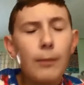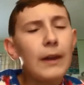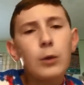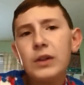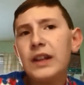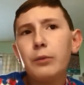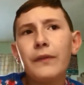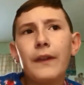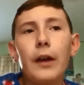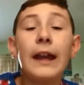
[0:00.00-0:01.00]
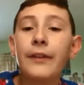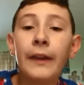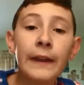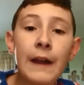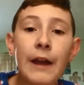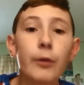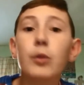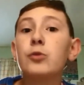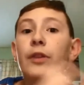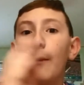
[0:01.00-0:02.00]
Like we did with the hand sanitizer,
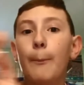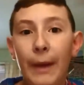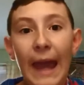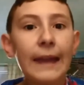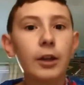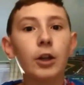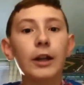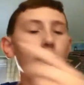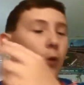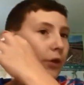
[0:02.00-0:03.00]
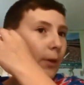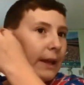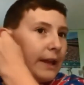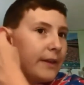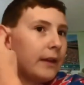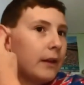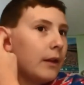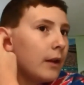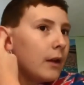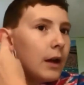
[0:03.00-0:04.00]
which was a banger. It was amazing.
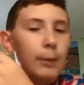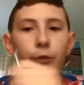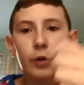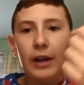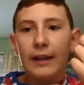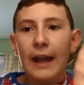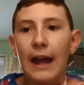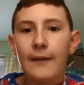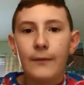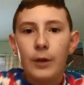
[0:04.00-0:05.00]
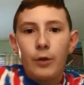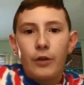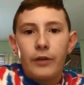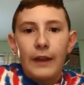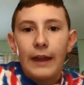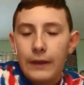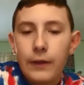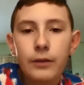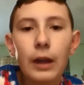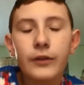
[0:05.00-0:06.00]
I broke it in half. It was
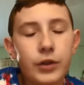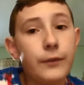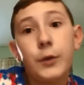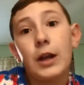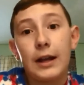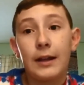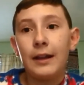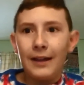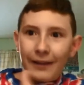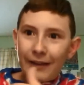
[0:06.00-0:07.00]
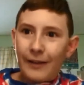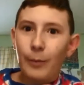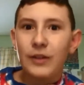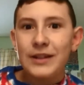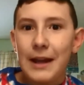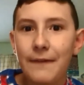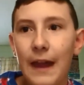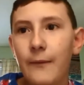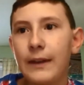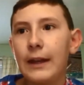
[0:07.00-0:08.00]
nice. If you guys wanna check out
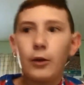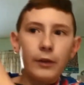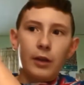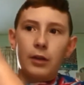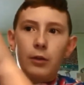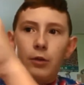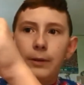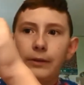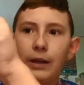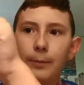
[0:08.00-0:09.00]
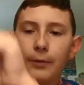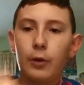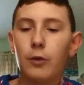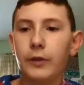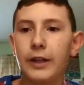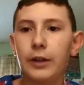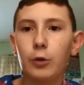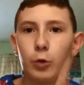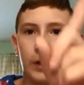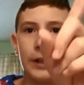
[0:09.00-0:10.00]
that video, it would be right up over here
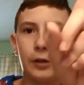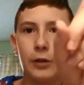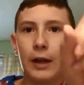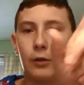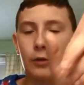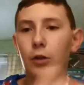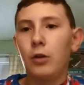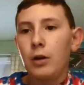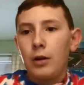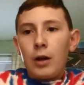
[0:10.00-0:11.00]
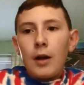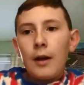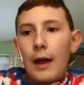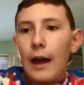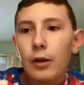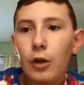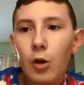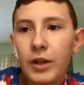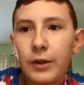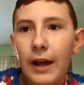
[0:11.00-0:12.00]
or here. I don't know. I don't
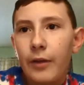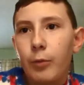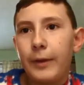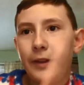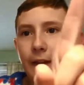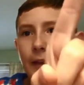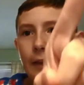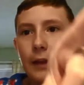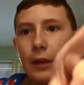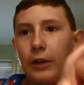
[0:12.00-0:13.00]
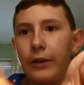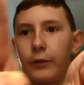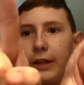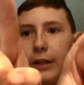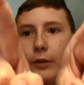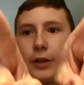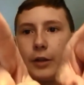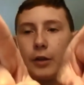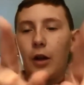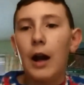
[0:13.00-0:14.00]
know where you guys would be seeing it. Either here or
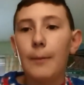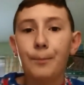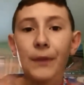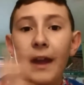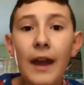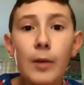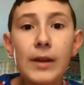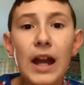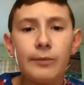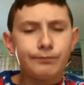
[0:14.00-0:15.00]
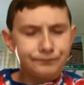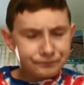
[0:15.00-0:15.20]
here. But yeah.